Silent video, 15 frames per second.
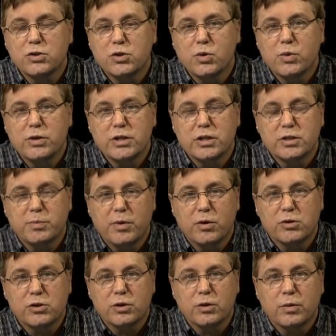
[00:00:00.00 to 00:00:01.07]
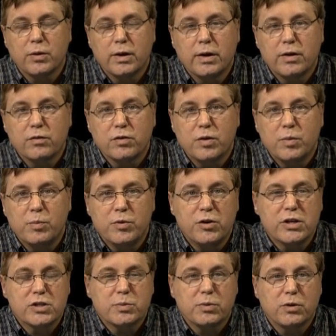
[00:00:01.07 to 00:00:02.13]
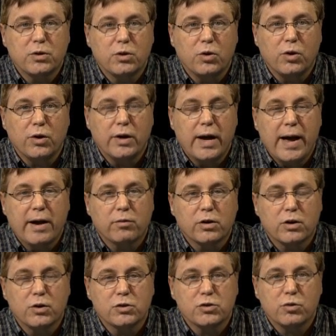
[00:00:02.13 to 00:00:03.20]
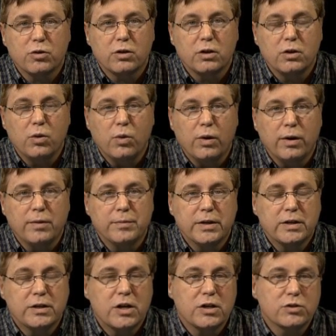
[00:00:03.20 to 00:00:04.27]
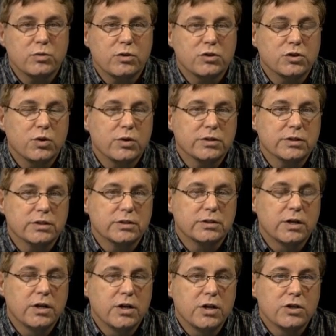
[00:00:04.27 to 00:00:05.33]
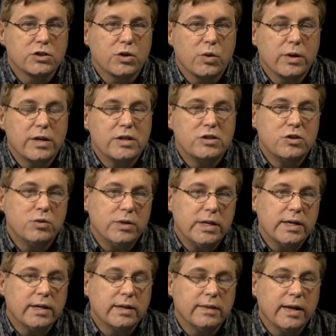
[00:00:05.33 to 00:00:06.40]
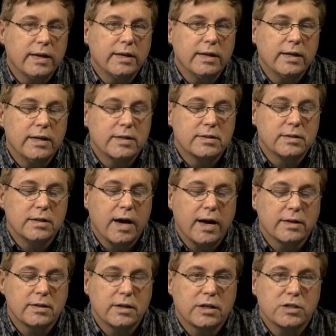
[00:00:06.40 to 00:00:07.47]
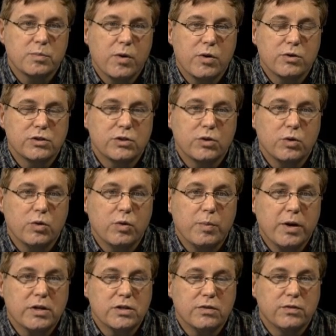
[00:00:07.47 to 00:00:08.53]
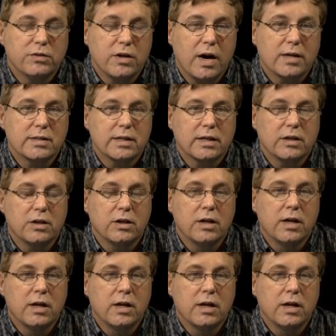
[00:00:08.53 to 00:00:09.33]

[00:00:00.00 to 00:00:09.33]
sewage exposure from municipal or agricultural or industrial sources. So it is unique in that it is not exposed to a bunch of toxic